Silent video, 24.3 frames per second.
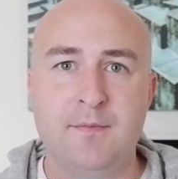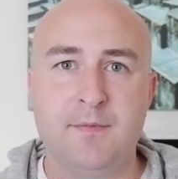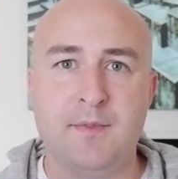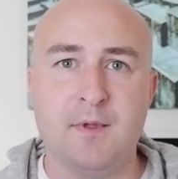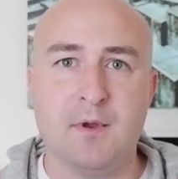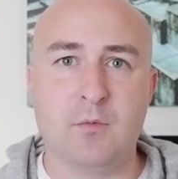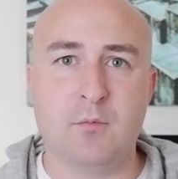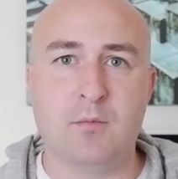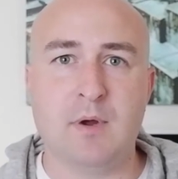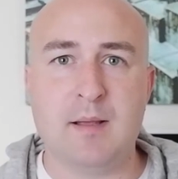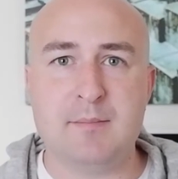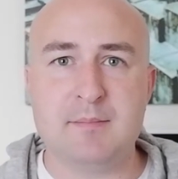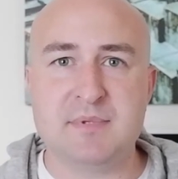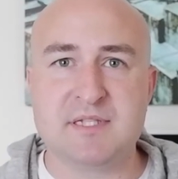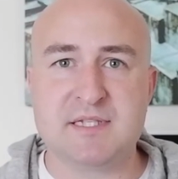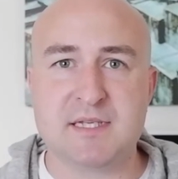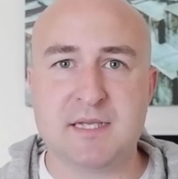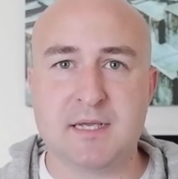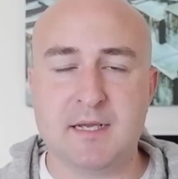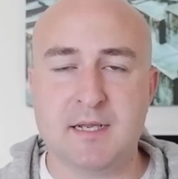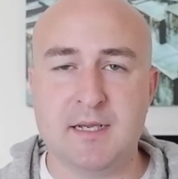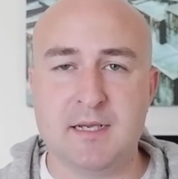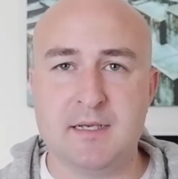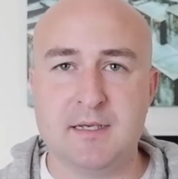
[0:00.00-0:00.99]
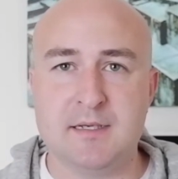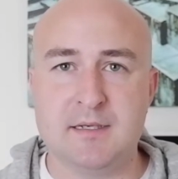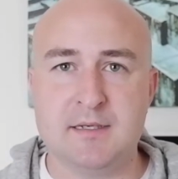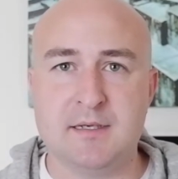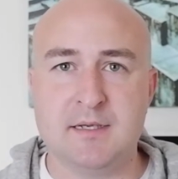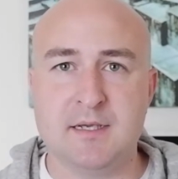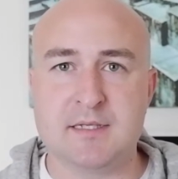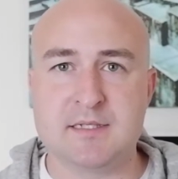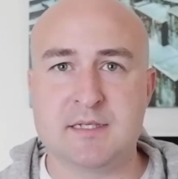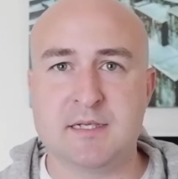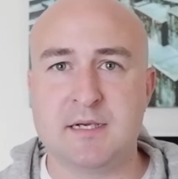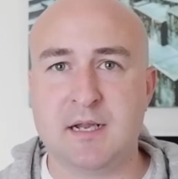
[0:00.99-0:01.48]
Their website
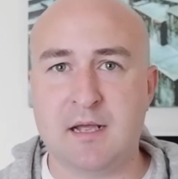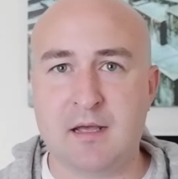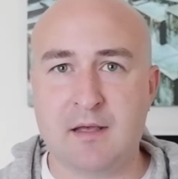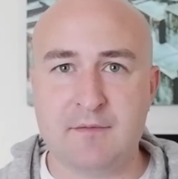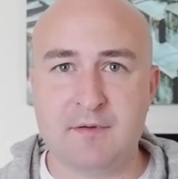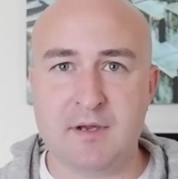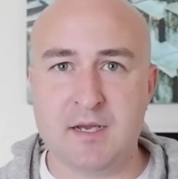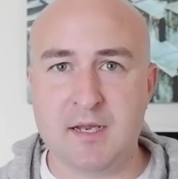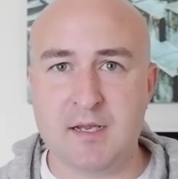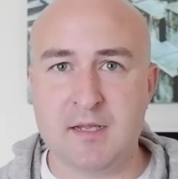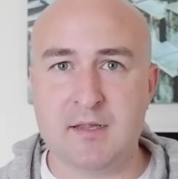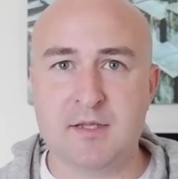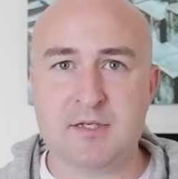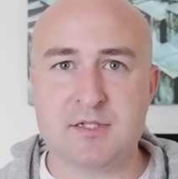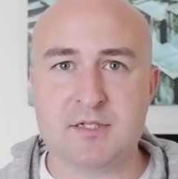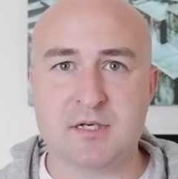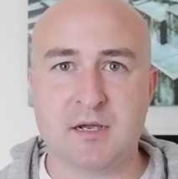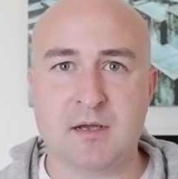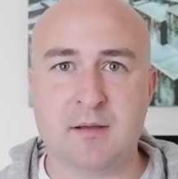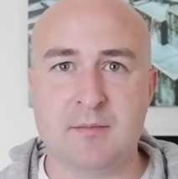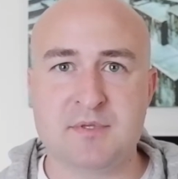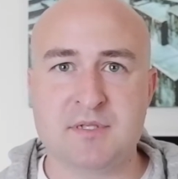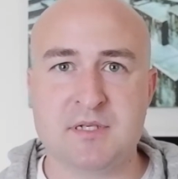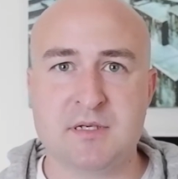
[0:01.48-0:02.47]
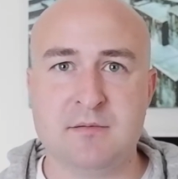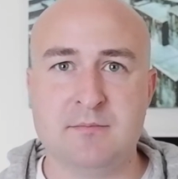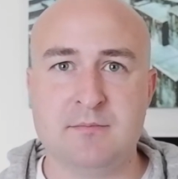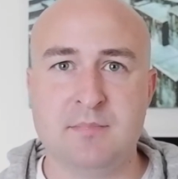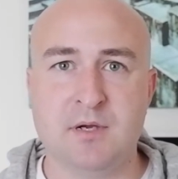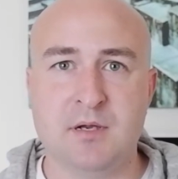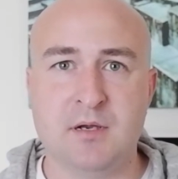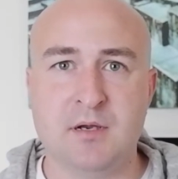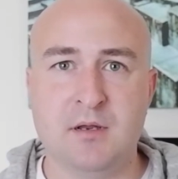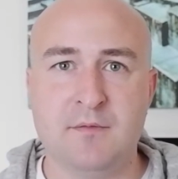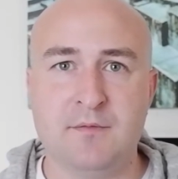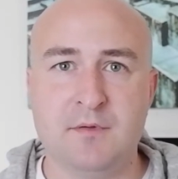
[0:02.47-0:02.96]
doesn't have an English option,
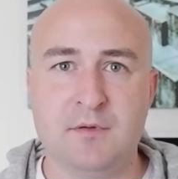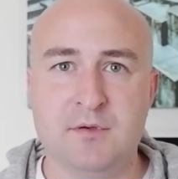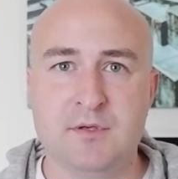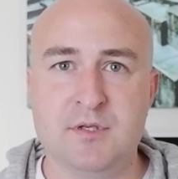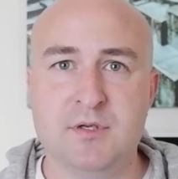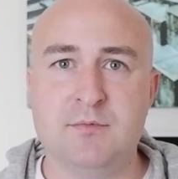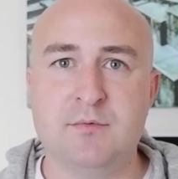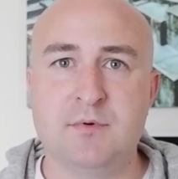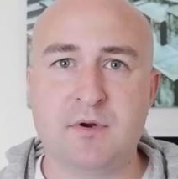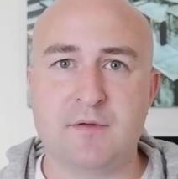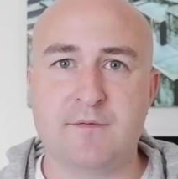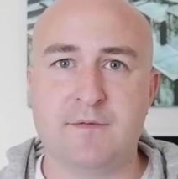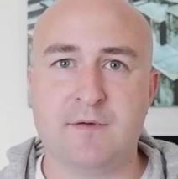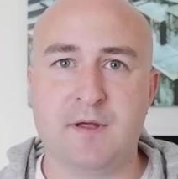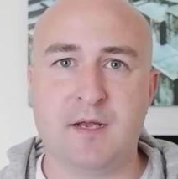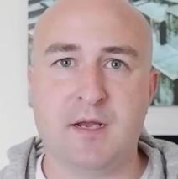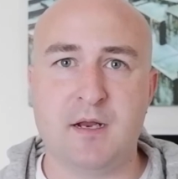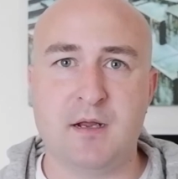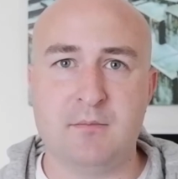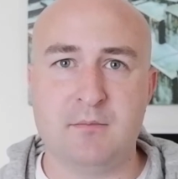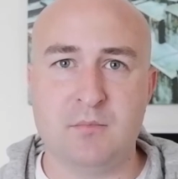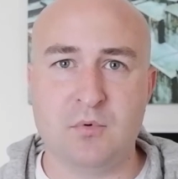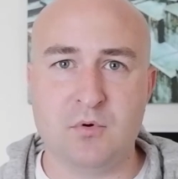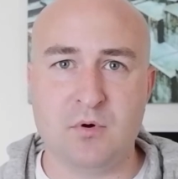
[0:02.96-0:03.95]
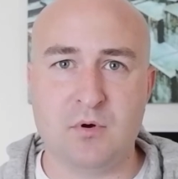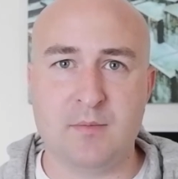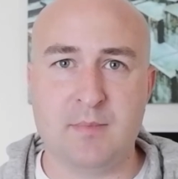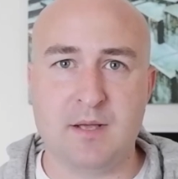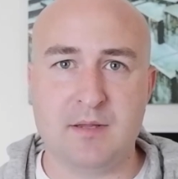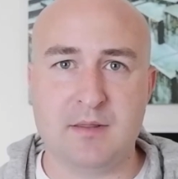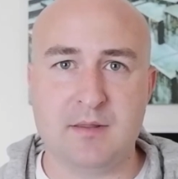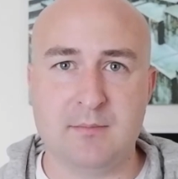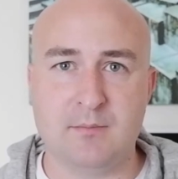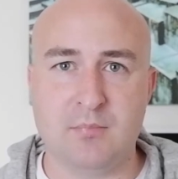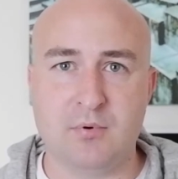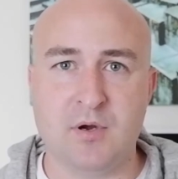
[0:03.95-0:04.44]
but if you do want to find out more
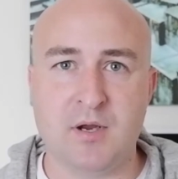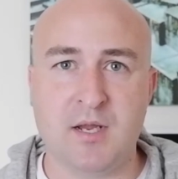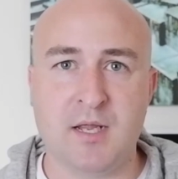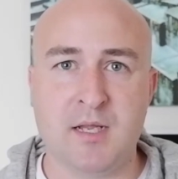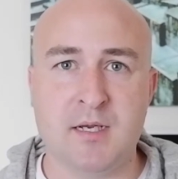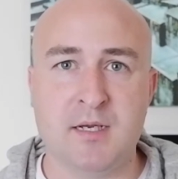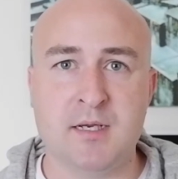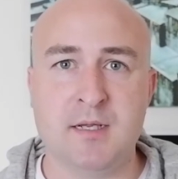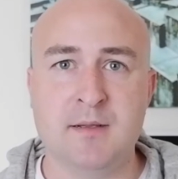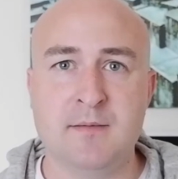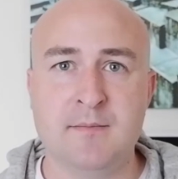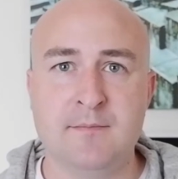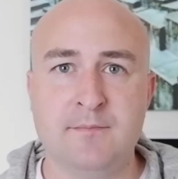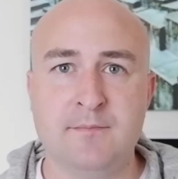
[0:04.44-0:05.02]
about the brand,